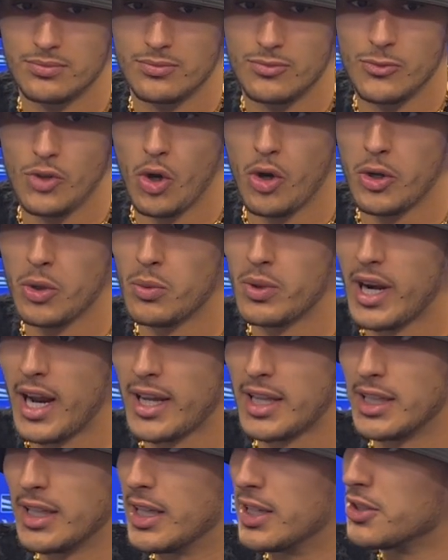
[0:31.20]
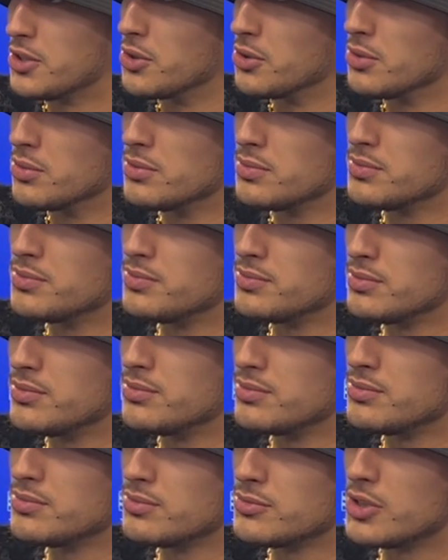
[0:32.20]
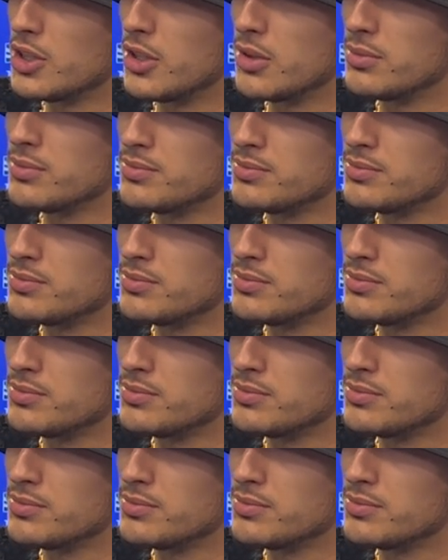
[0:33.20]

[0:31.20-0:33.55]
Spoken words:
knowing what I can get to. So.